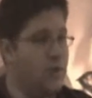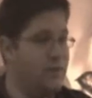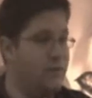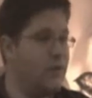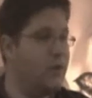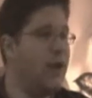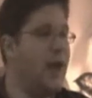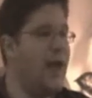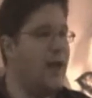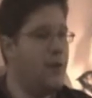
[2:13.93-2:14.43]
who
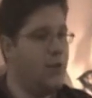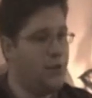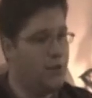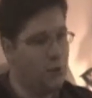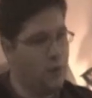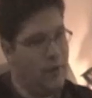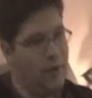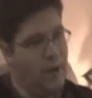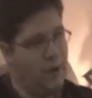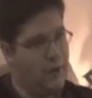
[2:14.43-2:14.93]
have led
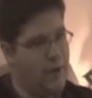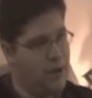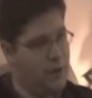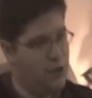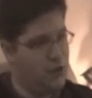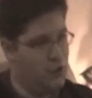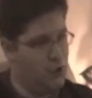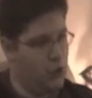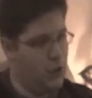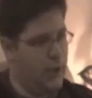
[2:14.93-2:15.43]
throughout
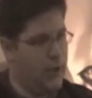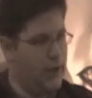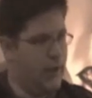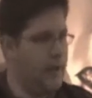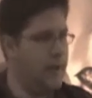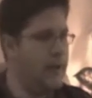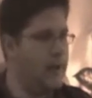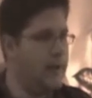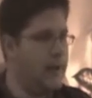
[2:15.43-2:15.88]
history.